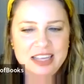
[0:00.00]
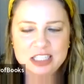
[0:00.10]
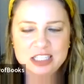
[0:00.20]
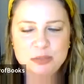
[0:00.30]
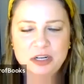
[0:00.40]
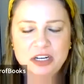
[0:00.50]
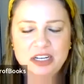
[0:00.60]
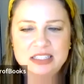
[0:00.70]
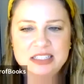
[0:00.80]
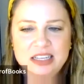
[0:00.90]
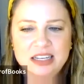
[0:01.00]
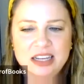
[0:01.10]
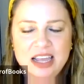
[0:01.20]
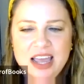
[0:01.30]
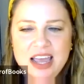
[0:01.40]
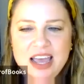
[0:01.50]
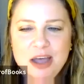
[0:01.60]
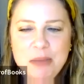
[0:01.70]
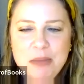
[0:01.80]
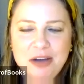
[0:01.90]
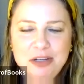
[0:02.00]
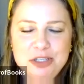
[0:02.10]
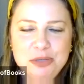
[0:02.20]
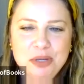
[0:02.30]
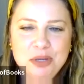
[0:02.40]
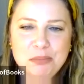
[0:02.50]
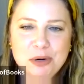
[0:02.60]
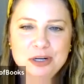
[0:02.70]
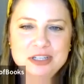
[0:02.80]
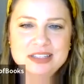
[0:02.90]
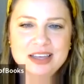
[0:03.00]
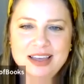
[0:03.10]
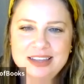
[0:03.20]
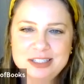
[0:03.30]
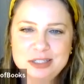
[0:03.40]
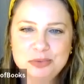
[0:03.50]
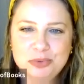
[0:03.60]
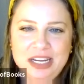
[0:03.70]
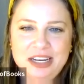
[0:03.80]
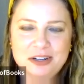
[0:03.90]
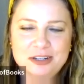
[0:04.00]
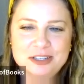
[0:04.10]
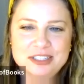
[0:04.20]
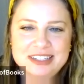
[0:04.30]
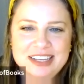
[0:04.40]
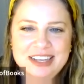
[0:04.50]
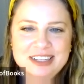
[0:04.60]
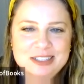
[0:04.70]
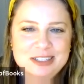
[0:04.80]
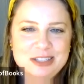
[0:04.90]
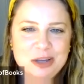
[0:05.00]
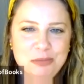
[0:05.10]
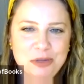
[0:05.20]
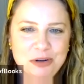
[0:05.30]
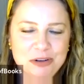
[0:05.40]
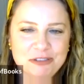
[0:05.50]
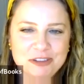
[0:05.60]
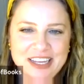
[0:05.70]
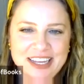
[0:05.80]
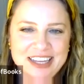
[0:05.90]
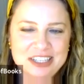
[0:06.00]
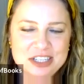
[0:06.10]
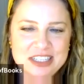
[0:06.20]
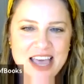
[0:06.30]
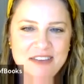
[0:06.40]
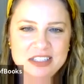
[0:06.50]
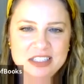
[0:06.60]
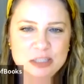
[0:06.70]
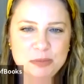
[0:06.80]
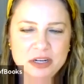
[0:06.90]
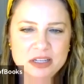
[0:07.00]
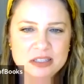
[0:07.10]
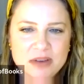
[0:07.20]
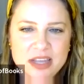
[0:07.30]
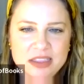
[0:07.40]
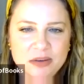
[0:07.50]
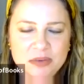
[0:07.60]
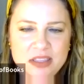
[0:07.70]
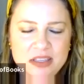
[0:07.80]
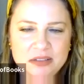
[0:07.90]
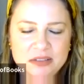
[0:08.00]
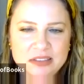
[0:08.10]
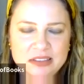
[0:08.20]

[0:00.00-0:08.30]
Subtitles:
experience it. How did you immerse us as readers so beautifully and just have us experience it right there with you?